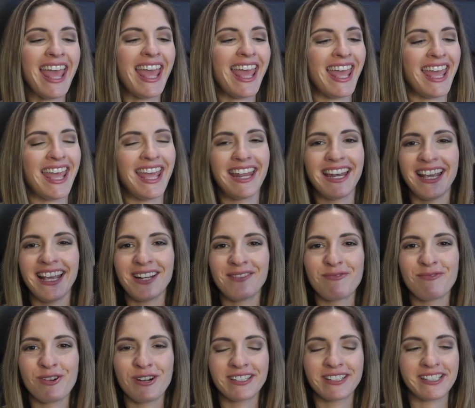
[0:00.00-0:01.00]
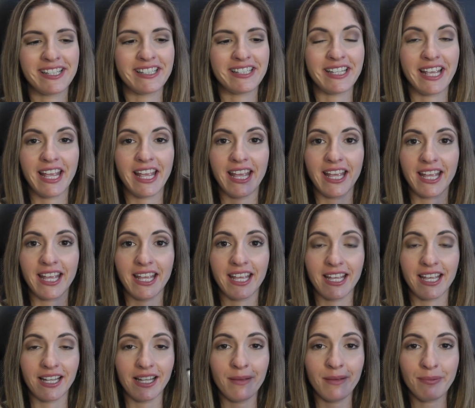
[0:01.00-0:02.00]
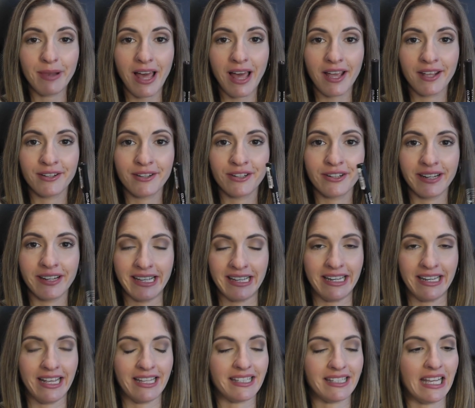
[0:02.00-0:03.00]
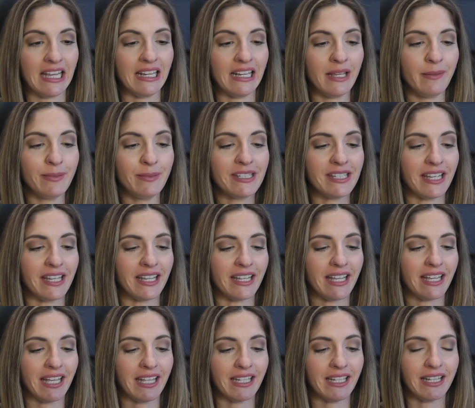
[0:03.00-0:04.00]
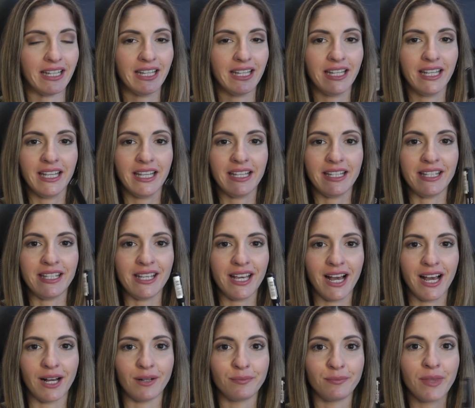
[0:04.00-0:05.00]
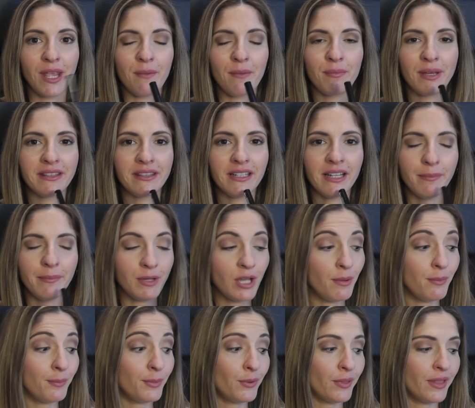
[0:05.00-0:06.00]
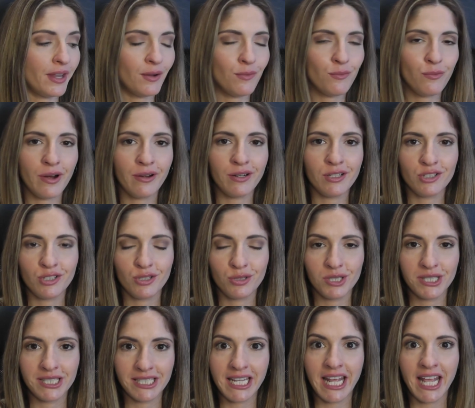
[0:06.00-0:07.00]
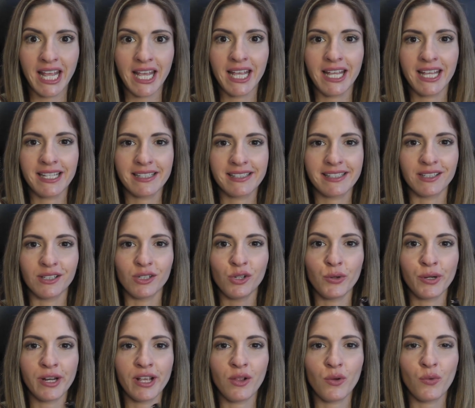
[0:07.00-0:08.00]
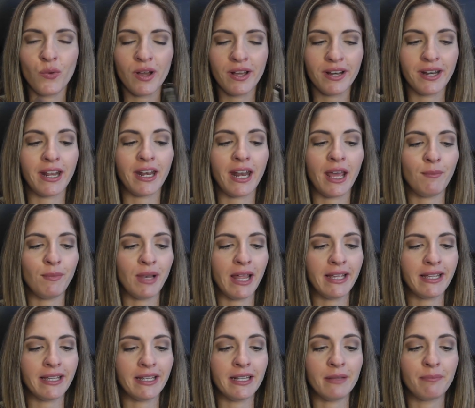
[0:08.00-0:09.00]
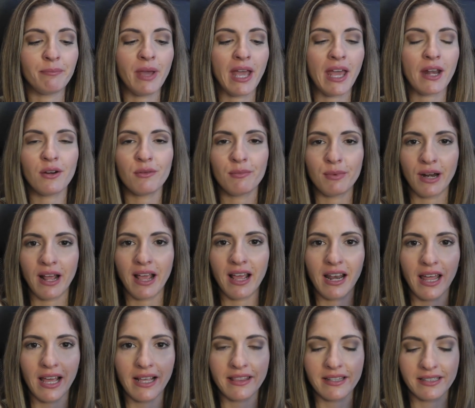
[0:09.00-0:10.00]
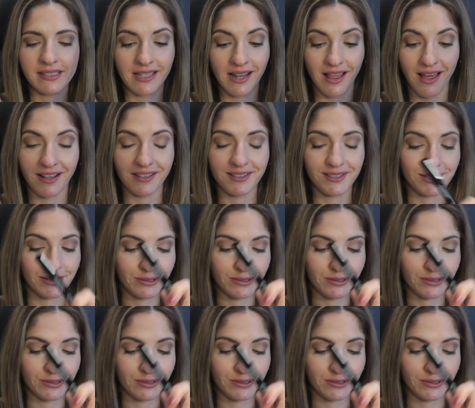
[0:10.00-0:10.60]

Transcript: And it works as a lip liner and as a lipstick. And yeah, but the lip combo that I'm wearing to today is the L'Oreal one. And I'm liking it better, but I like this a lot.